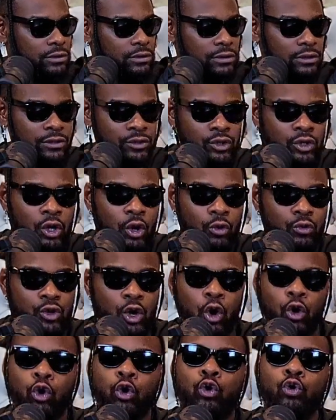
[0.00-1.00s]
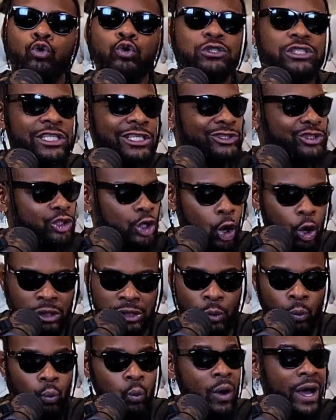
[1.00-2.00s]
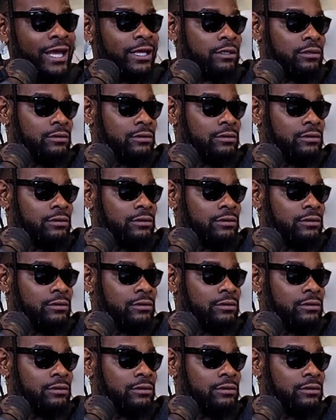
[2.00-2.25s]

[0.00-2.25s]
you don't know who's controlling what.